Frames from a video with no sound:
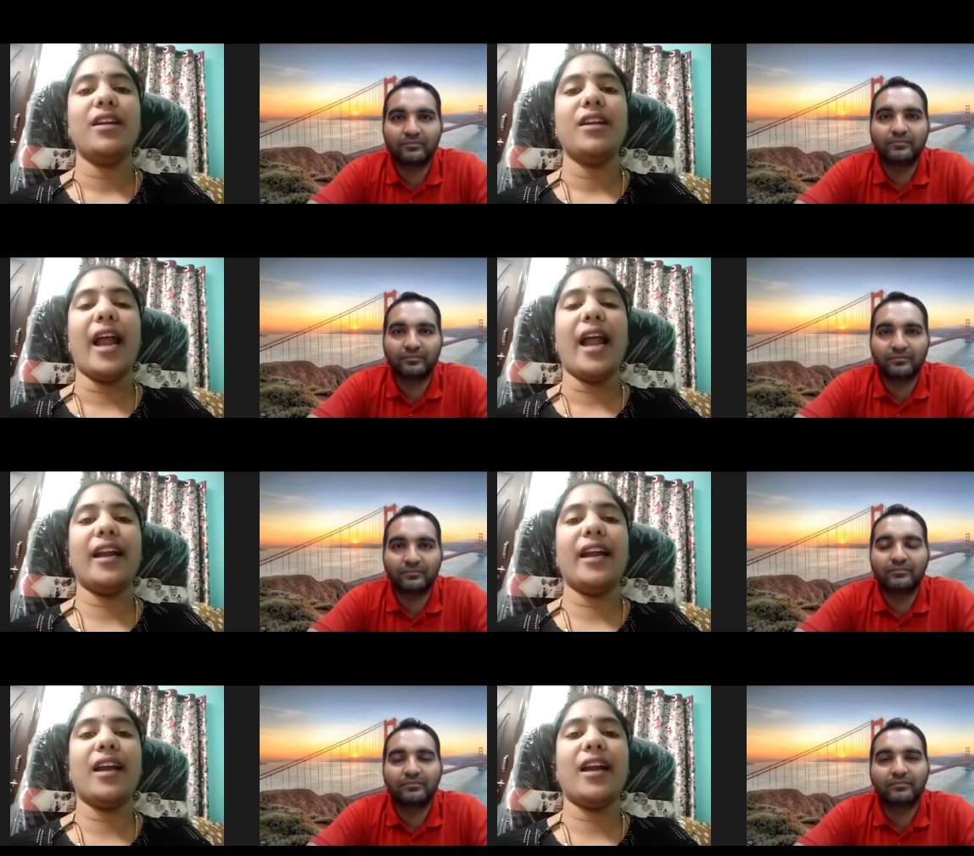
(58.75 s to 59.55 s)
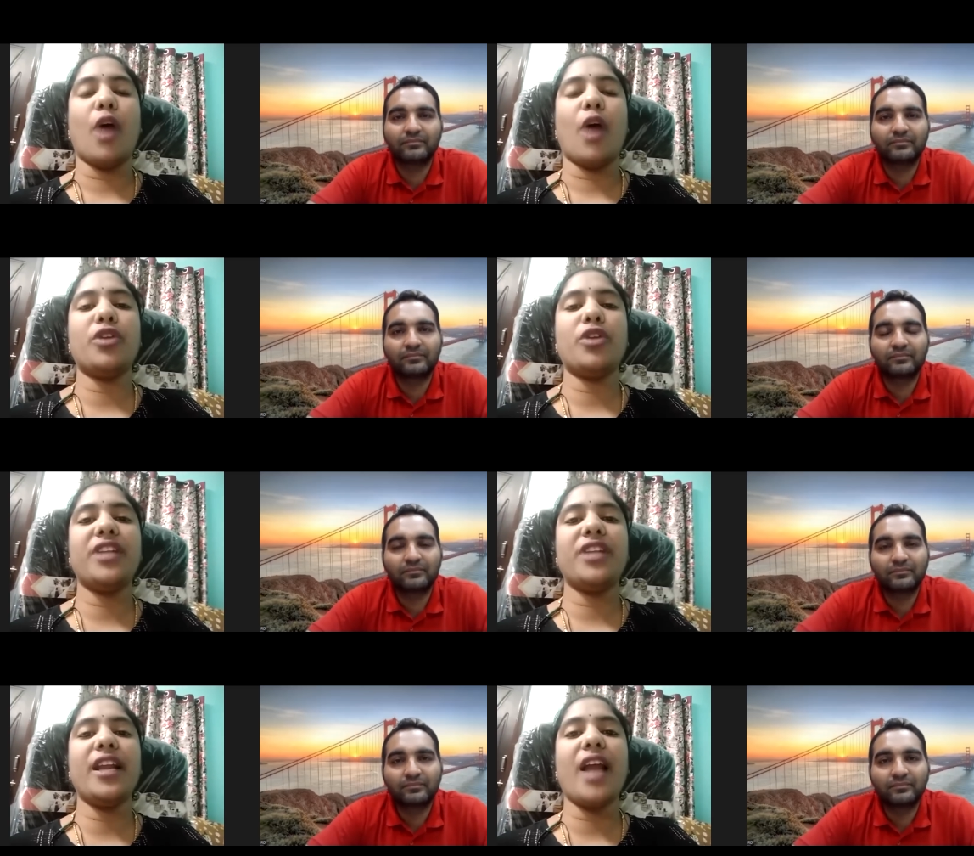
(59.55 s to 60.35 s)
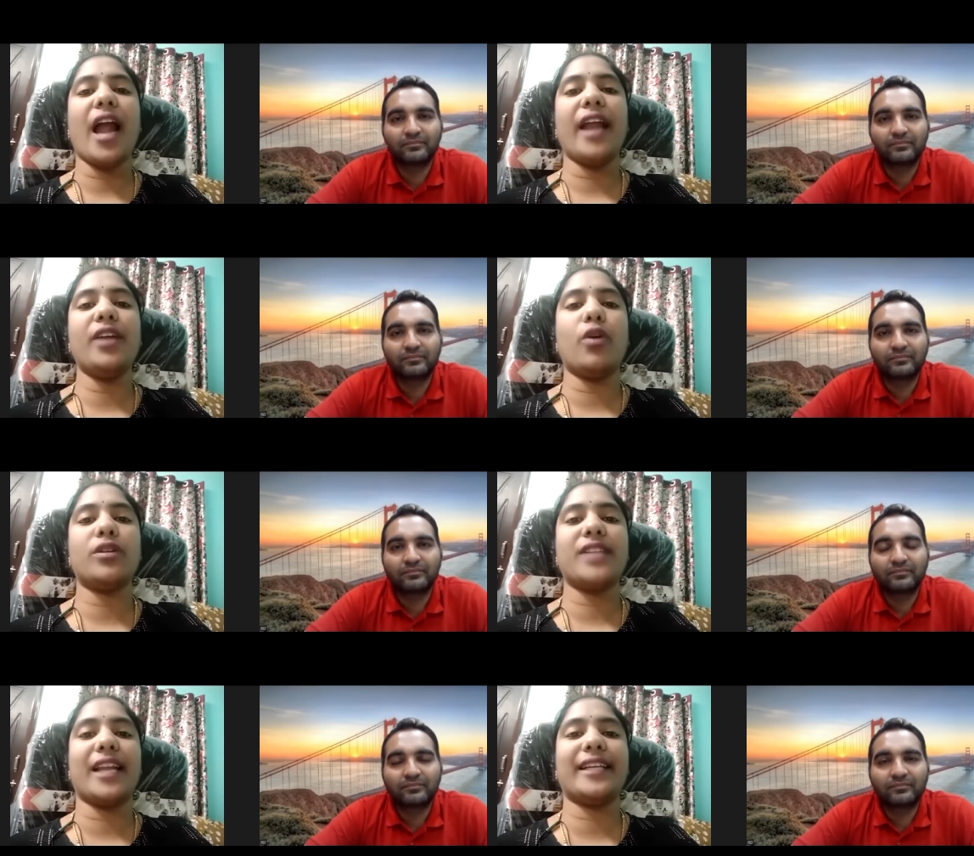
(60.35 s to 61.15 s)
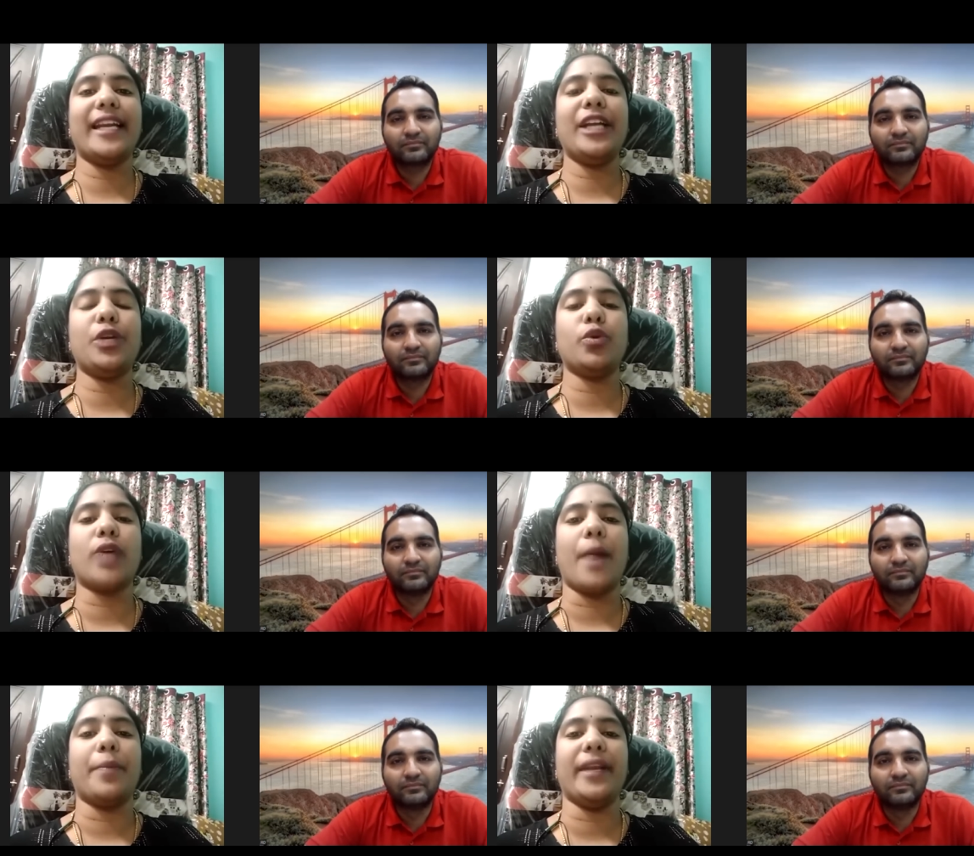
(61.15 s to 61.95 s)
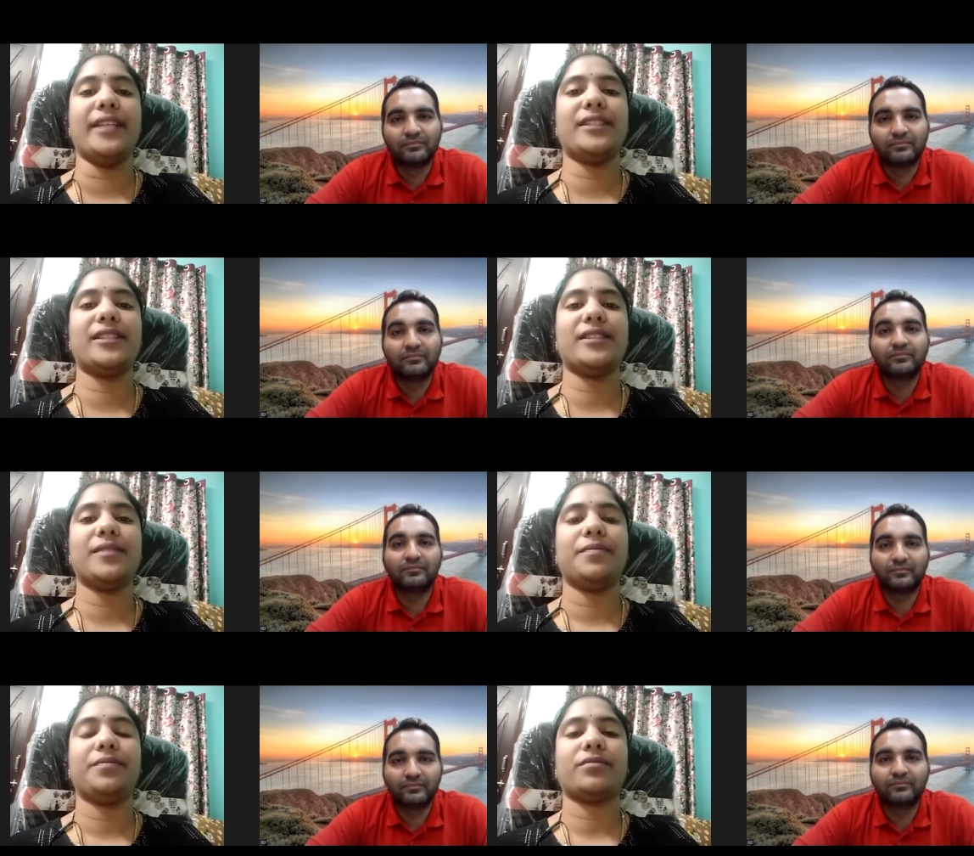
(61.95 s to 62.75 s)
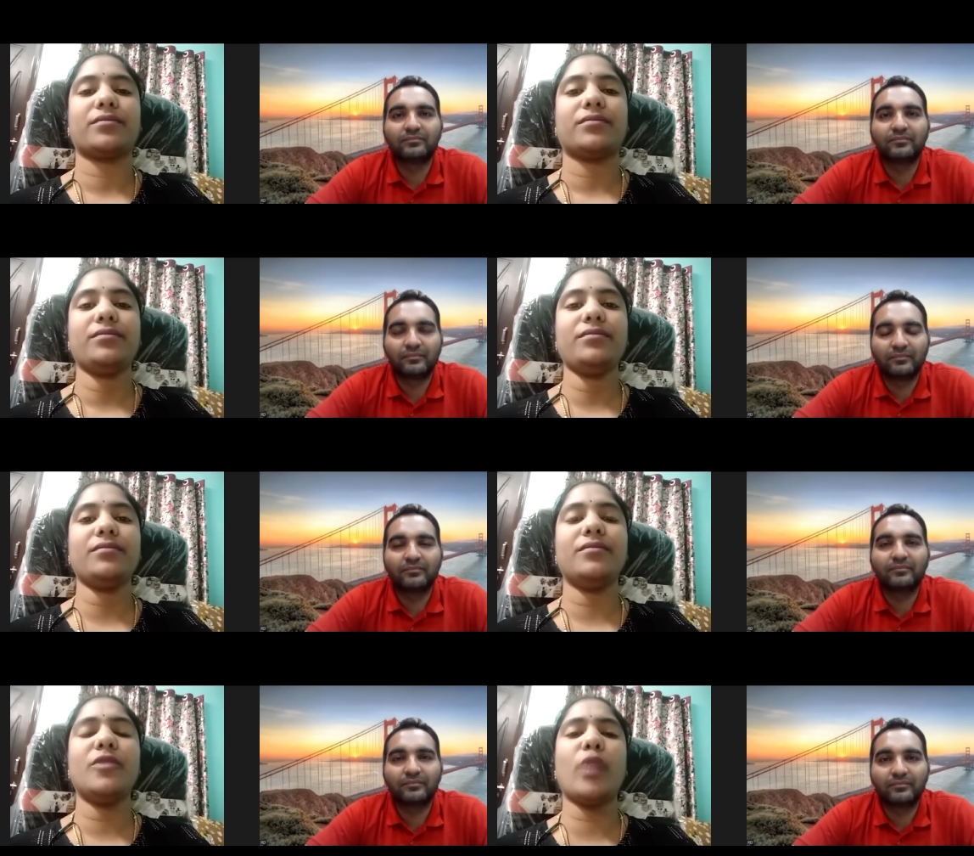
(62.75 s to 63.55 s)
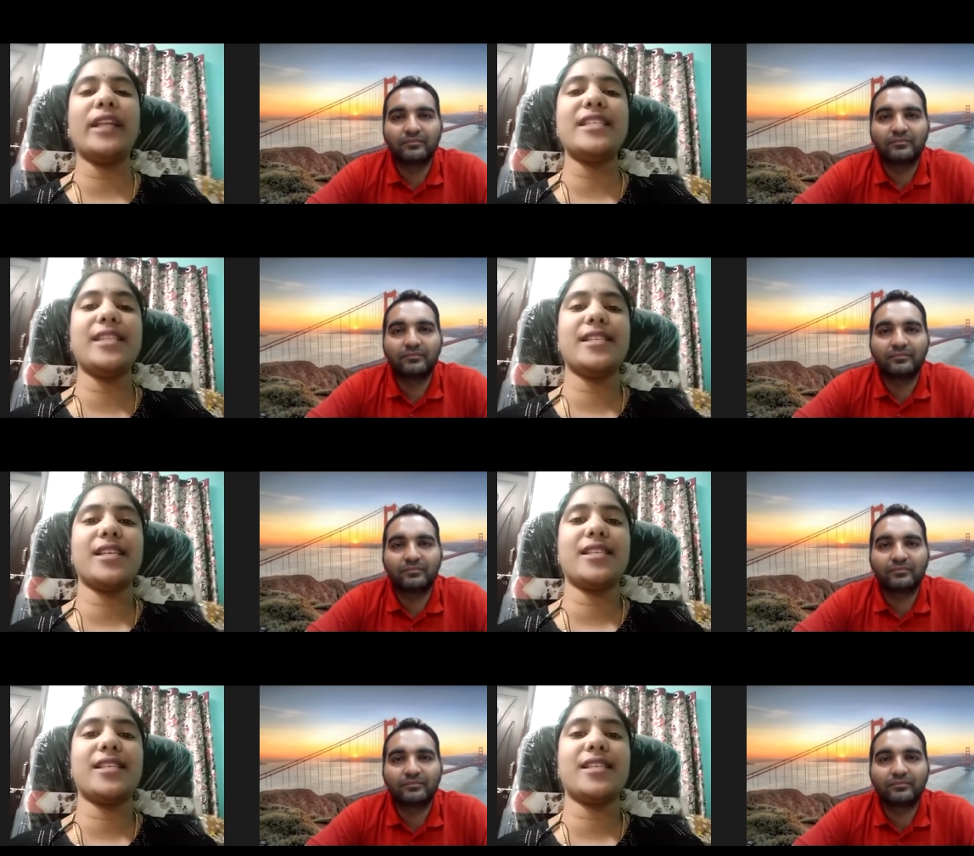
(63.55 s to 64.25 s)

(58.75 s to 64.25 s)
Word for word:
Speaker 1: Mm-hmm. And out of three, I got selected in two companies. One is T C S and